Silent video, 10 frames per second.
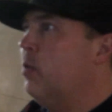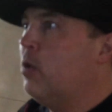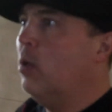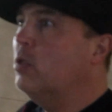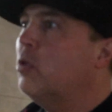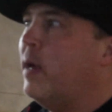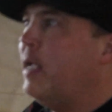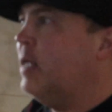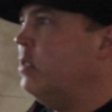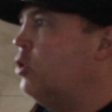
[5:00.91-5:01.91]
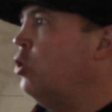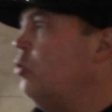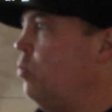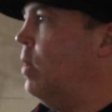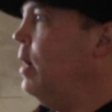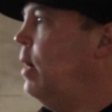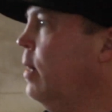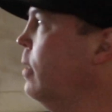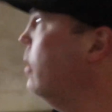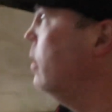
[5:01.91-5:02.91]
the closer I get to,
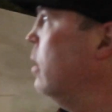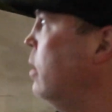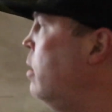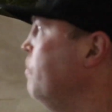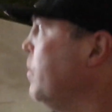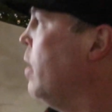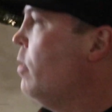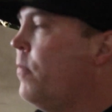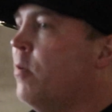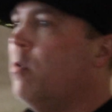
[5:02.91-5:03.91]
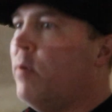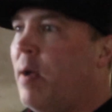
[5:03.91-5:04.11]
uh, the further